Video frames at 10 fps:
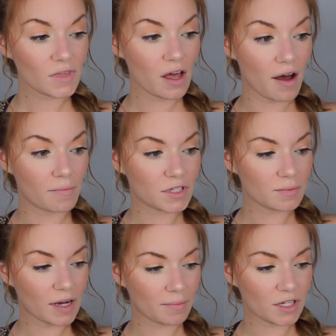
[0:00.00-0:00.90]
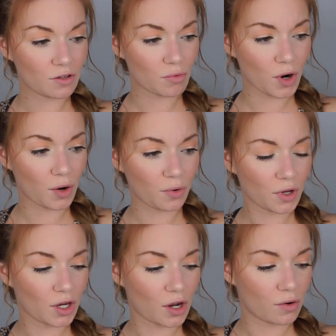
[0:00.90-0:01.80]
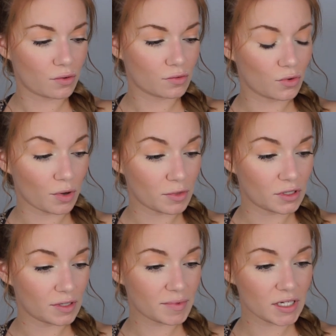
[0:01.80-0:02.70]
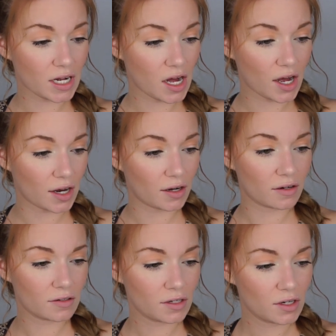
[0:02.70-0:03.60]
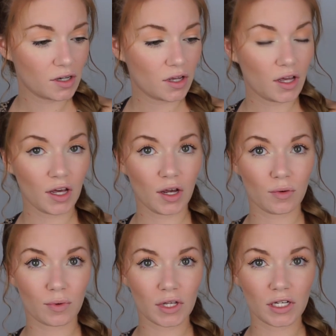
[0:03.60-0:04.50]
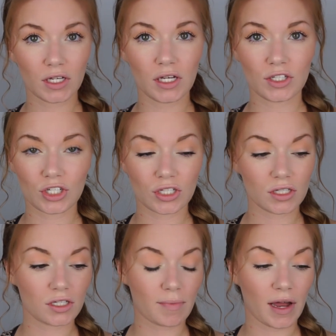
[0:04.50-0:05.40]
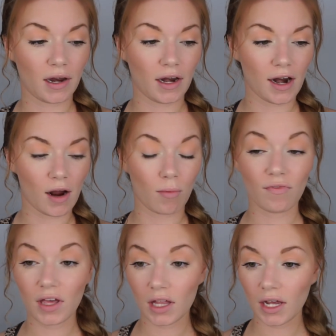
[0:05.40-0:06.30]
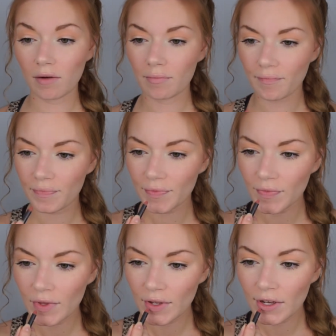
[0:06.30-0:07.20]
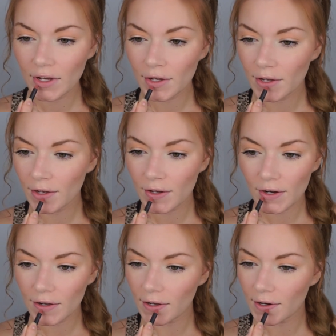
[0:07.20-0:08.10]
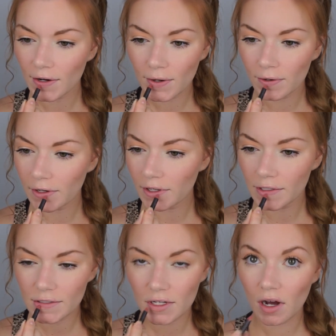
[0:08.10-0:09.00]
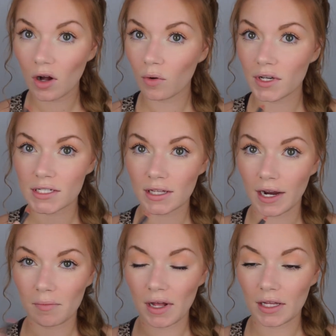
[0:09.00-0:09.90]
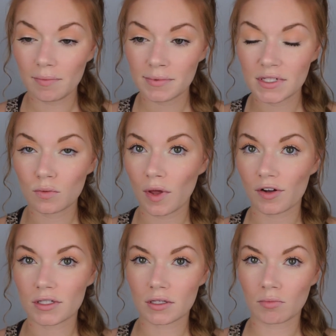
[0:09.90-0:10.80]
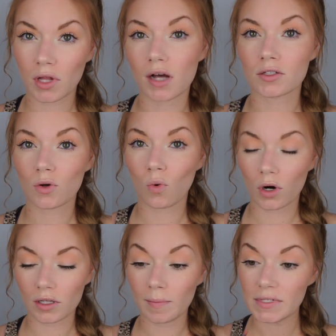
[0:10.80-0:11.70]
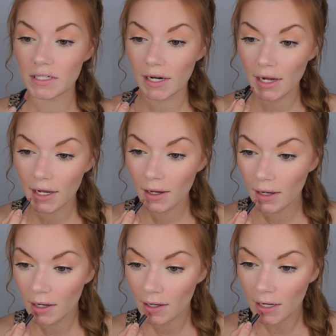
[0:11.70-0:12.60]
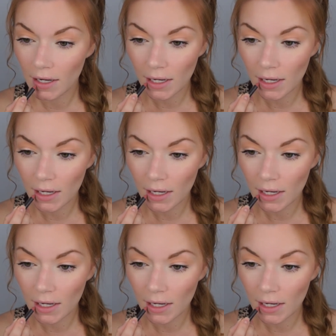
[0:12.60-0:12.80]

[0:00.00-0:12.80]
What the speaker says: Sometimes I'll throw, you know, normal lipstick on. It's just dependent on how I'm feeling. I always line my lips, whether it's lip gloss or lipstick. I'm